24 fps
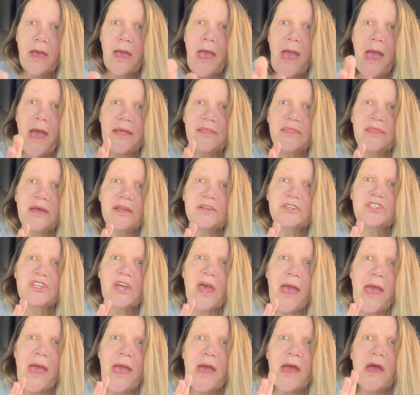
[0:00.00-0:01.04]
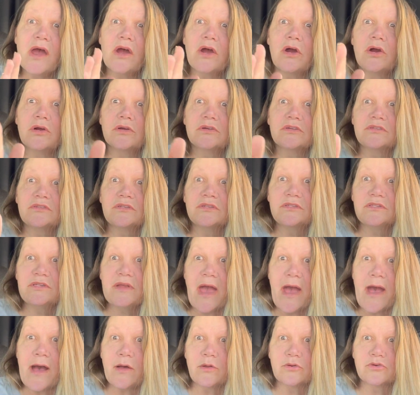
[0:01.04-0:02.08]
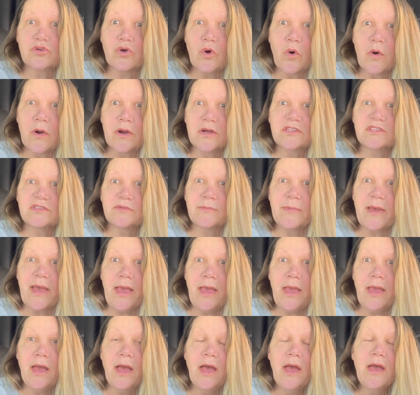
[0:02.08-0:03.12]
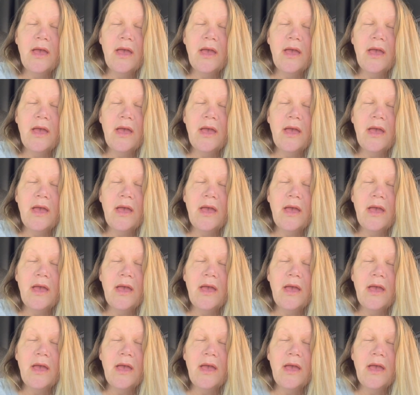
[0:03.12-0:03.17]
and then tears down towards me